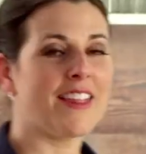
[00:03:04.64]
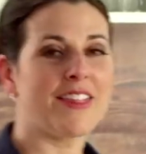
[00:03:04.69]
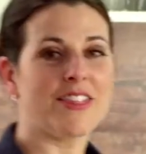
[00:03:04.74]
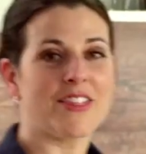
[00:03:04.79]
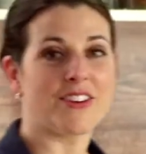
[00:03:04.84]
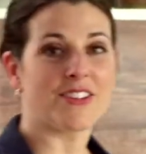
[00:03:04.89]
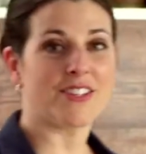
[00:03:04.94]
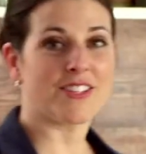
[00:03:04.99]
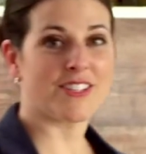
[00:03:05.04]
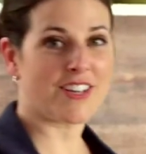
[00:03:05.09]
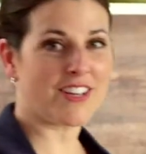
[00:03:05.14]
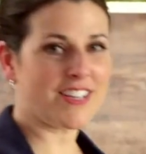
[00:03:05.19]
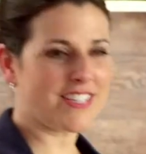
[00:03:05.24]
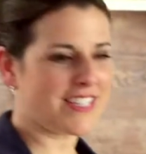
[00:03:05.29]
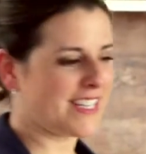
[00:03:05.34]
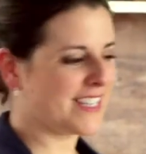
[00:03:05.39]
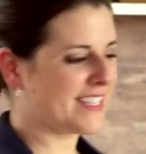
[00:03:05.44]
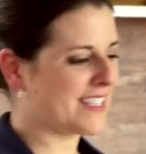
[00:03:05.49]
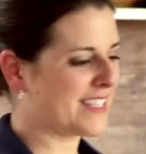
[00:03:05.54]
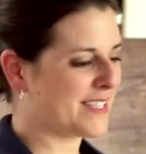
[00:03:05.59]
The sauce
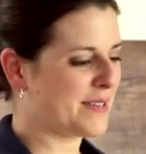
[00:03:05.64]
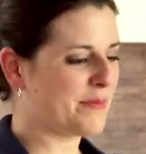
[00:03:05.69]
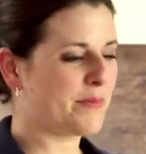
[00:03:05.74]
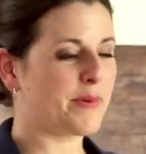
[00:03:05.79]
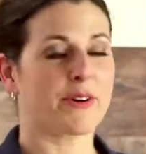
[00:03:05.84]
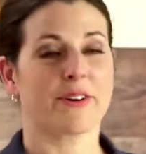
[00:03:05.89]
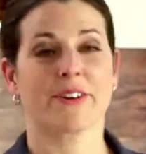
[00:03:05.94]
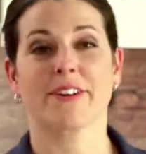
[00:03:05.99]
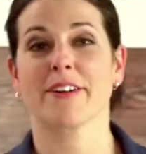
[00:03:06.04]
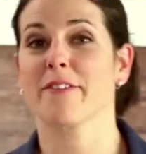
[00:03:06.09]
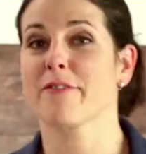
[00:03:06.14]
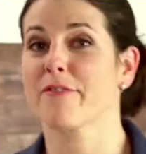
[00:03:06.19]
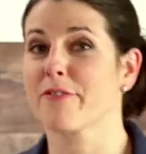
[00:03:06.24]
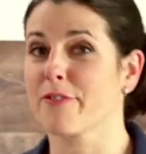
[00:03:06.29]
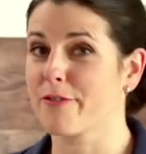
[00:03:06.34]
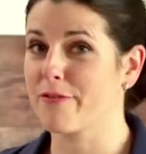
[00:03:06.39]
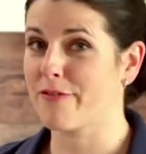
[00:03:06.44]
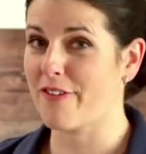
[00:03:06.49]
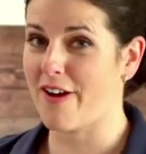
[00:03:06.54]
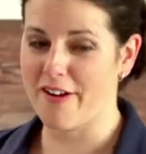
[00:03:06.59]
has simmered
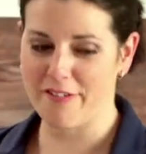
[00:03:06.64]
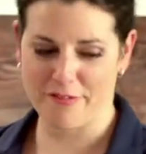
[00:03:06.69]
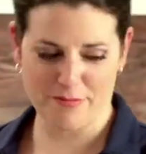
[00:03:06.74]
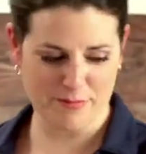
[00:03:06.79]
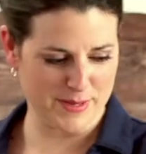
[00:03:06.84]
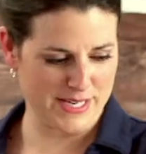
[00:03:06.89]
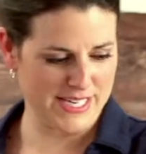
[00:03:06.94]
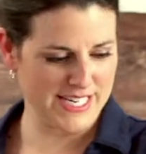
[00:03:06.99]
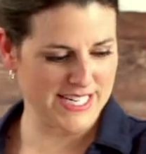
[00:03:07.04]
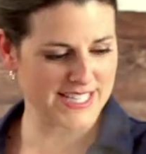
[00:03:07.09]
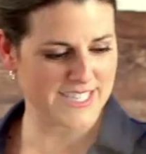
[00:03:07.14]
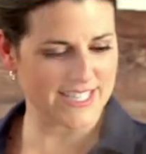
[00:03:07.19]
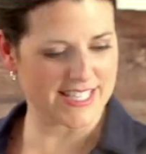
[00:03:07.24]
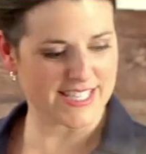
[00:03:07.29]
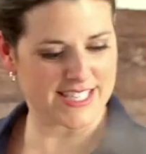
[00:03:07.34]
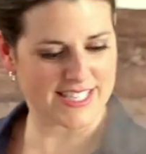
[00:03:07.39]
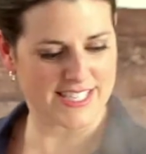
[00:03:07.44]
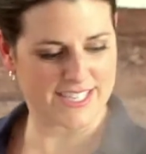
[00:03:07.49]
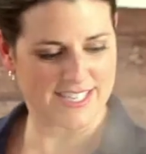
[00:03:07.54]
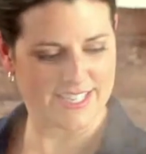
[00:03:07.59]
for five
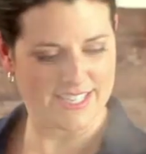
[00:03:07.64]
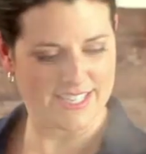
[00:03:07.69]
minutes.